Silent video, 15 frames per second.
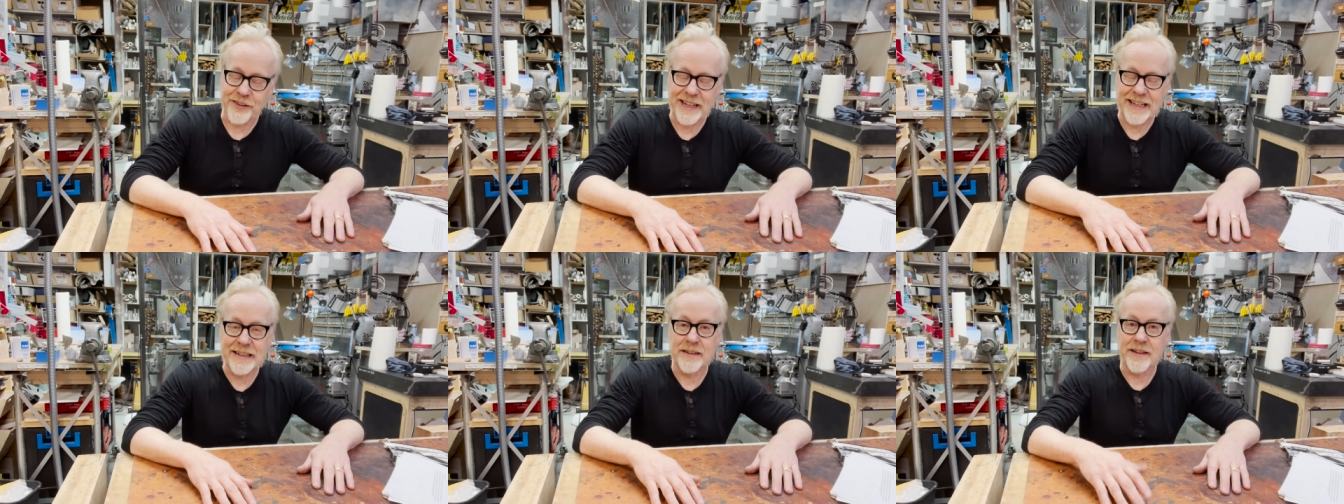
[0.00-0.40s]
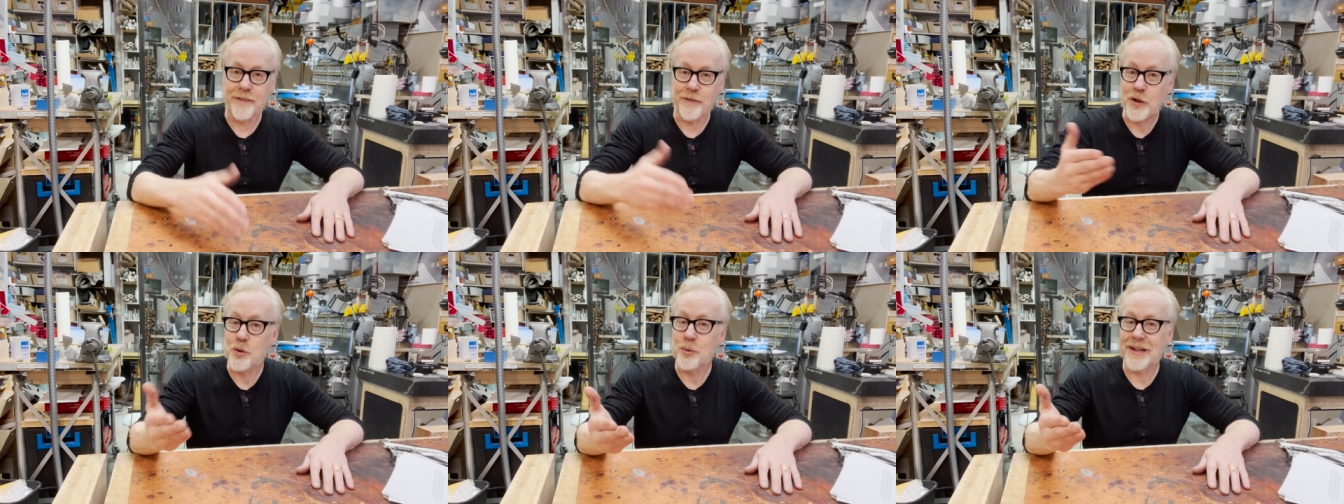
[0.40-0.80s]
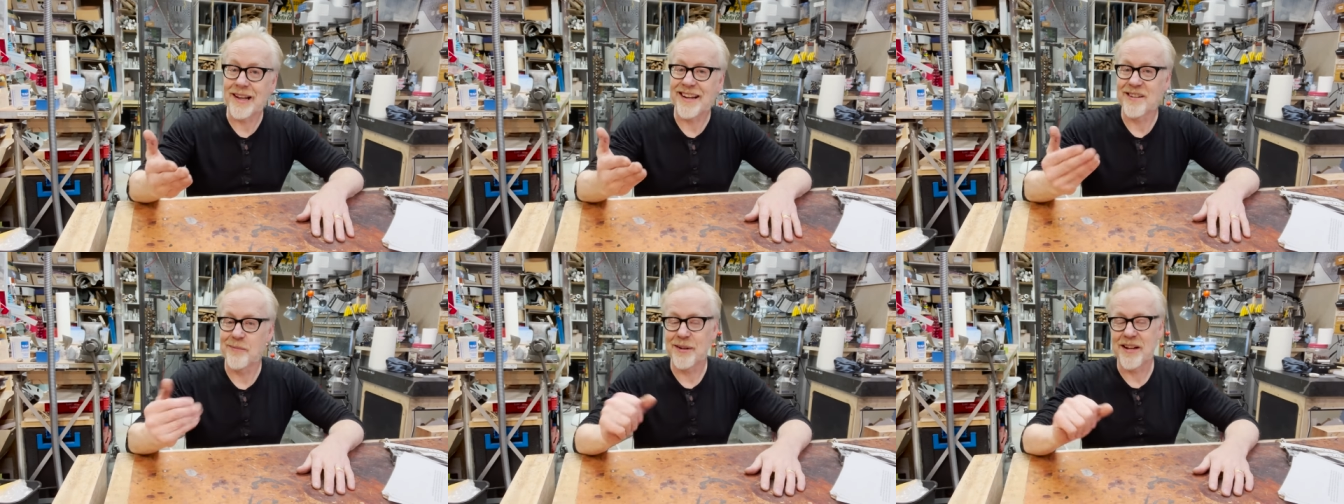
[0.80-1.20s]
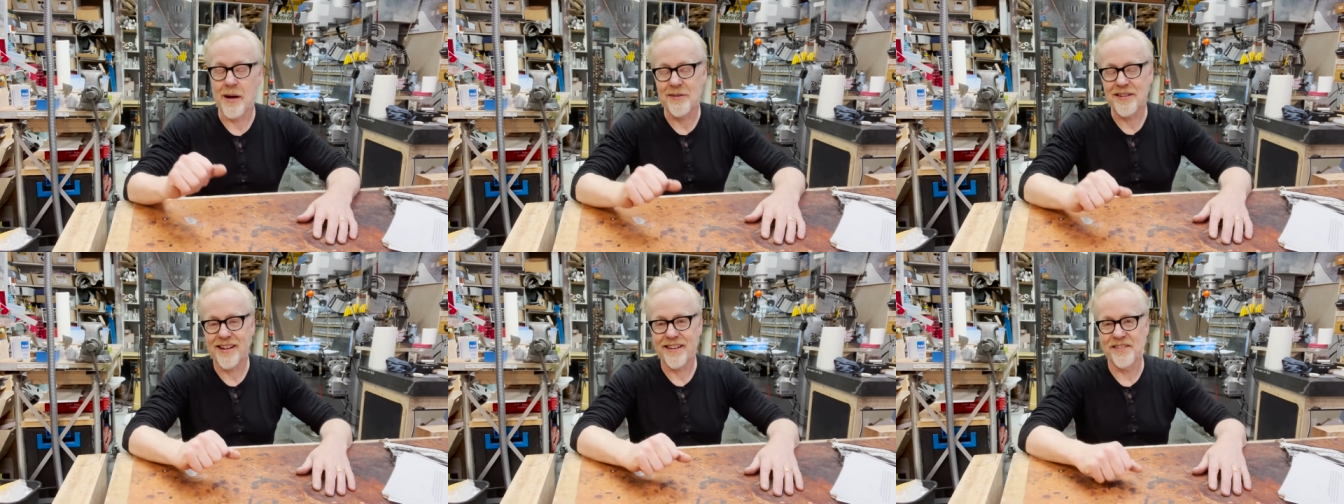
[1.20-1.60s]
And if you would like to become
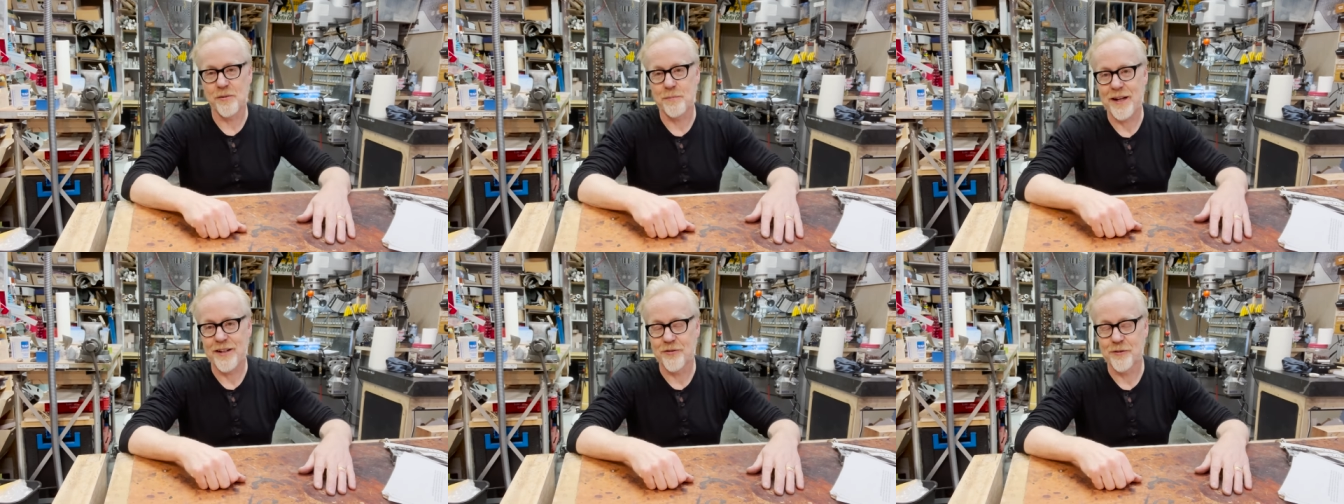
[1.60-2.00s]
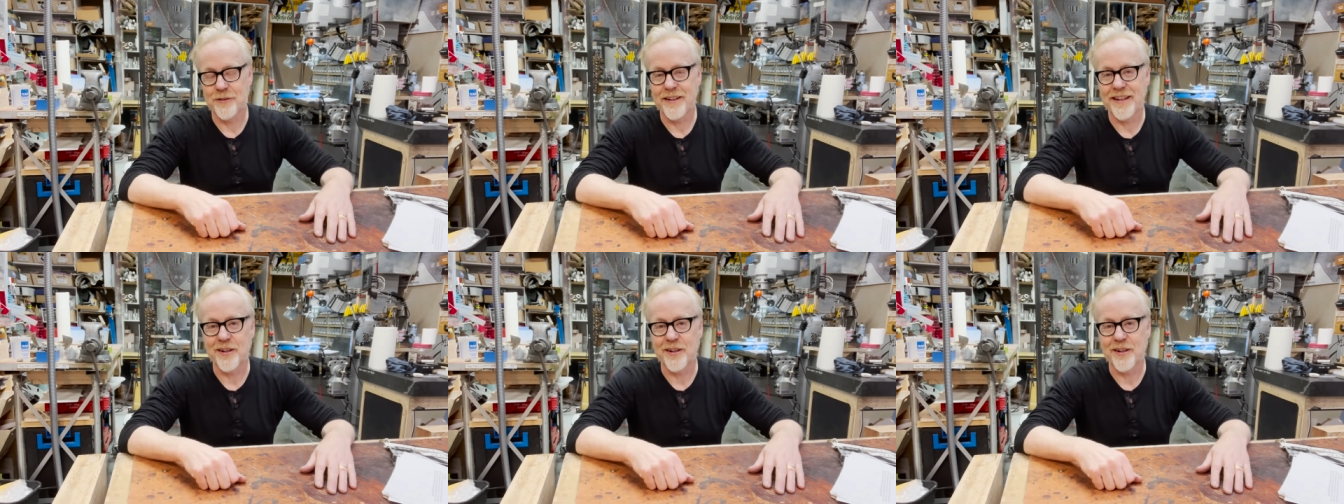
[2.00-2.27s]
a Tested patron,